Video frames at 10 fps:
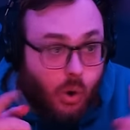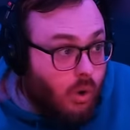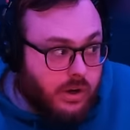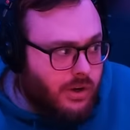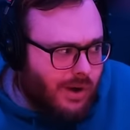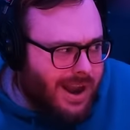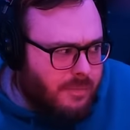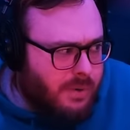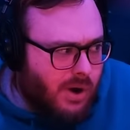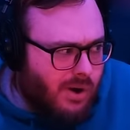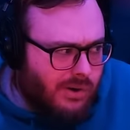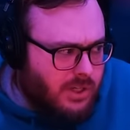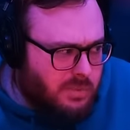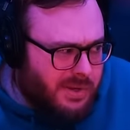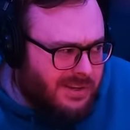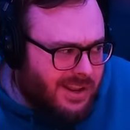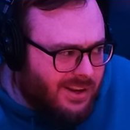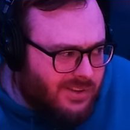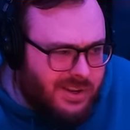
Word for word: Or you're at a bar or speed dating.